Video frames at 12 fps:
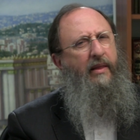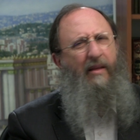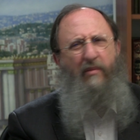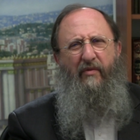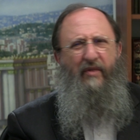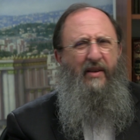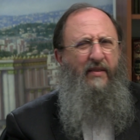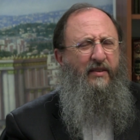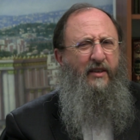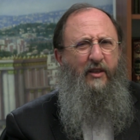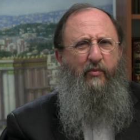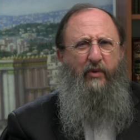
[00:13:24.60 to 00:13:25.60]
Then we find
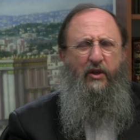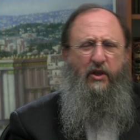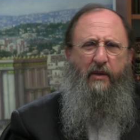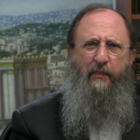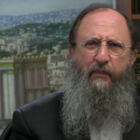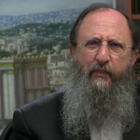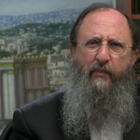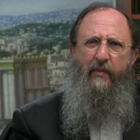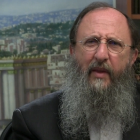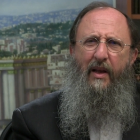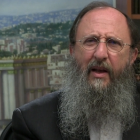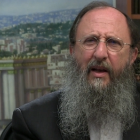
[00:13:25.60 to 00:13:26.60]
this expression,
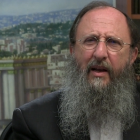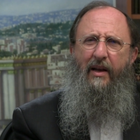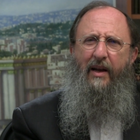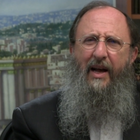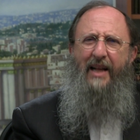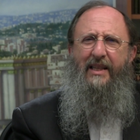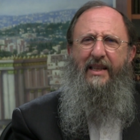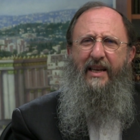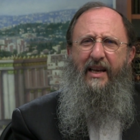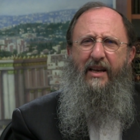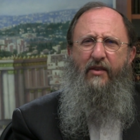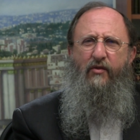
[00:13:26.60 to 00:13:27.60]
a
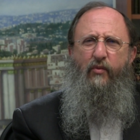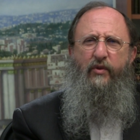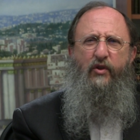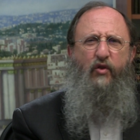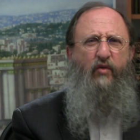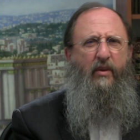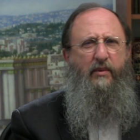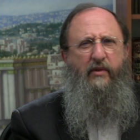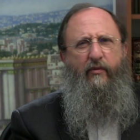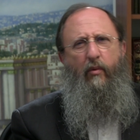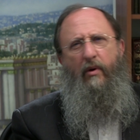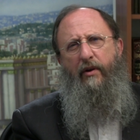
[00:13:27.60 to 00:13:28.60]
land with streams
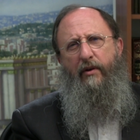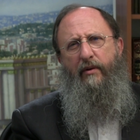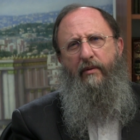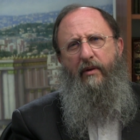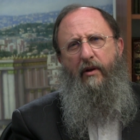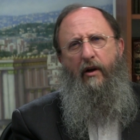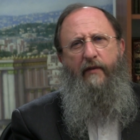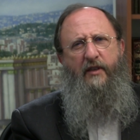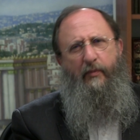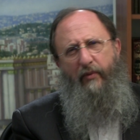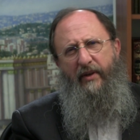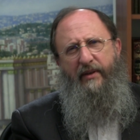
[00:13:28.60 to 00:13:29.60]
of water, of
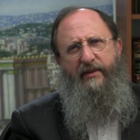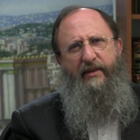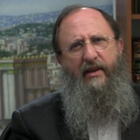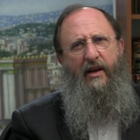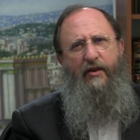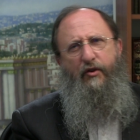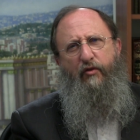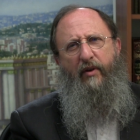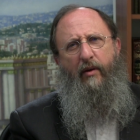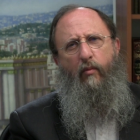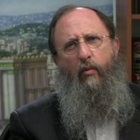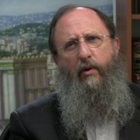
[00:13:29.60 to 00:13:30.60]
springs and
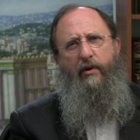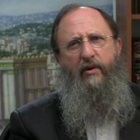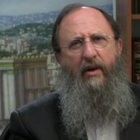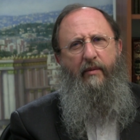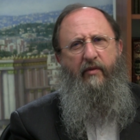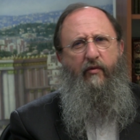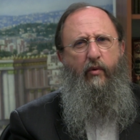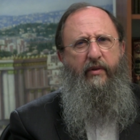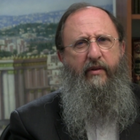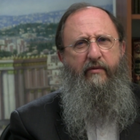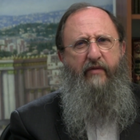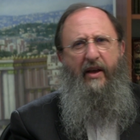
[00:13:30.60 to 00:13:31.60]
underground water, coming
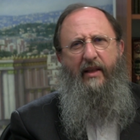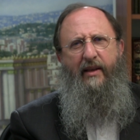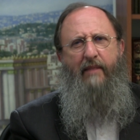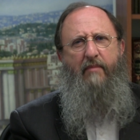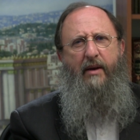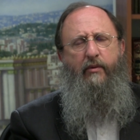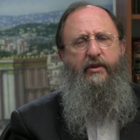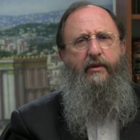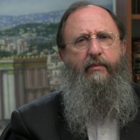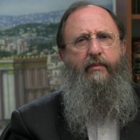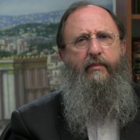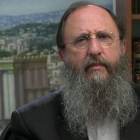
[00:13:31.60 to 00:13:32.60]
forth in valley and
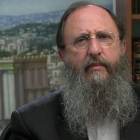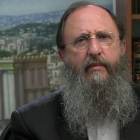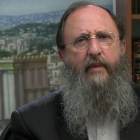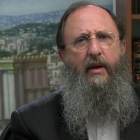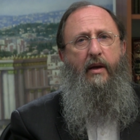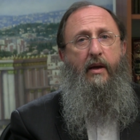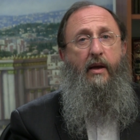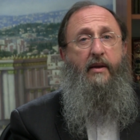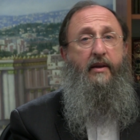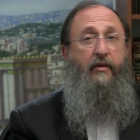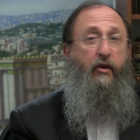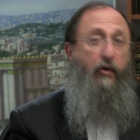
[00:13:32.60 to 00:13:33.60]
mountain.
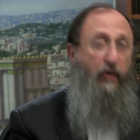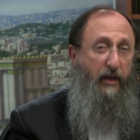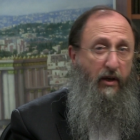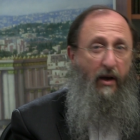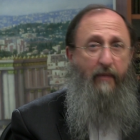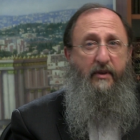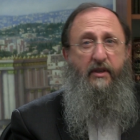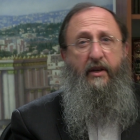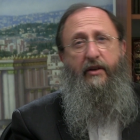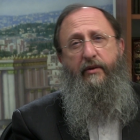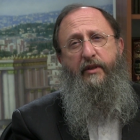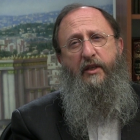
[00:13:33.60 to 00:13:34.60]
Now the early
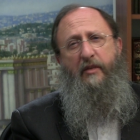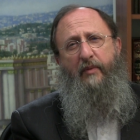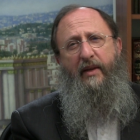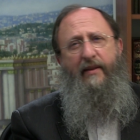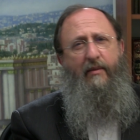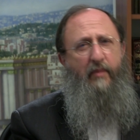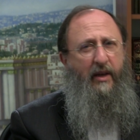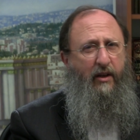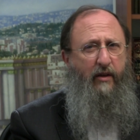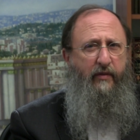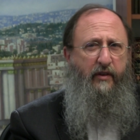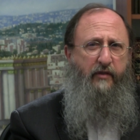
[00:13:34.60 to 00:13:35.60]
commentators explain the
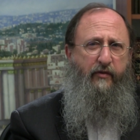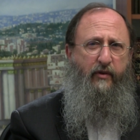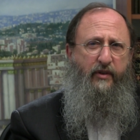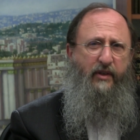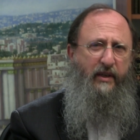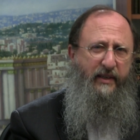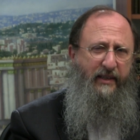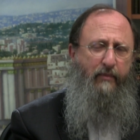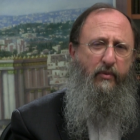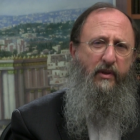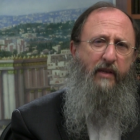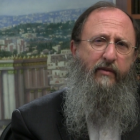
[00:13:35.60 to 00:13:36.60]
meaning of this verse on a
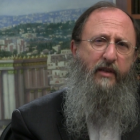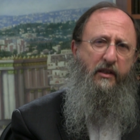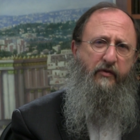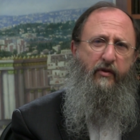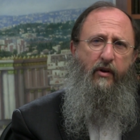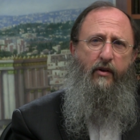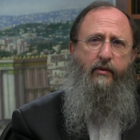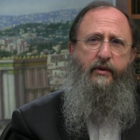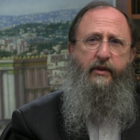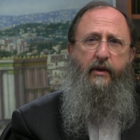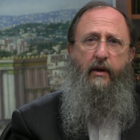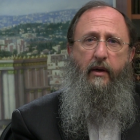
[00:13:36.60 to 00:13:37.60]
simple level as
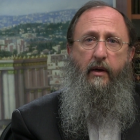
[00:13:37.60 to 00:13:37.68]
follows.